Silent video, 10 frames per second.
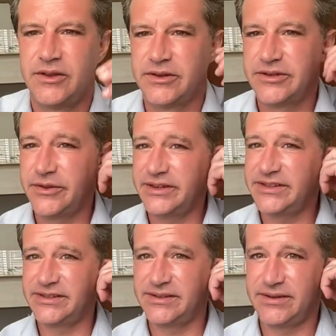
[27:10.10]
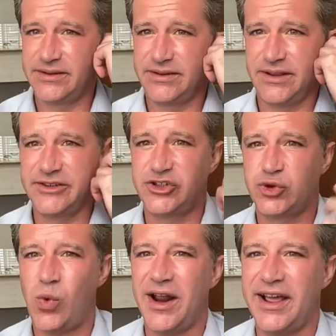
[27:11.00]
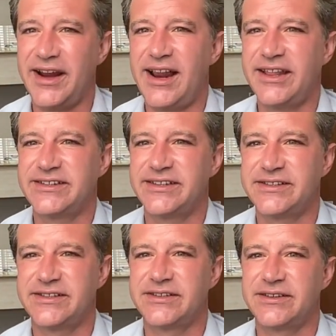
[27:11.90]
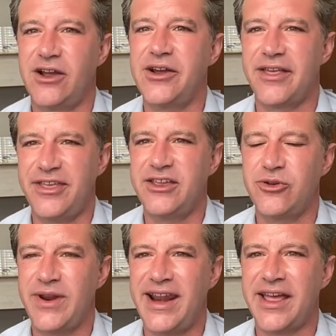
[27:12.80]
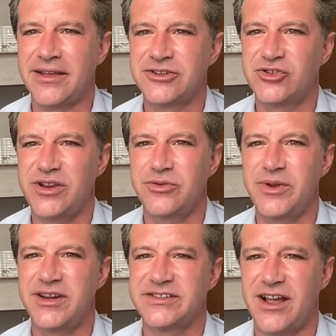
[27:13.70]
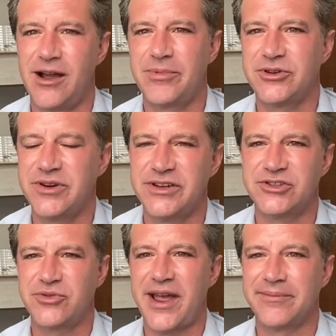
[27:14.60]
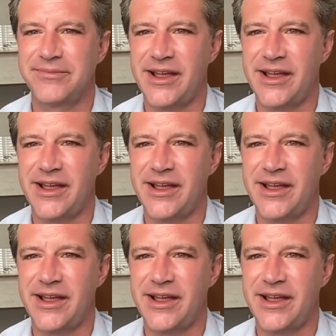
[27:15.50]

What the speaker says: So this, a SWOT analysis, oh yeah, thank you, Nana. Strength, weakness, opportunities, threat.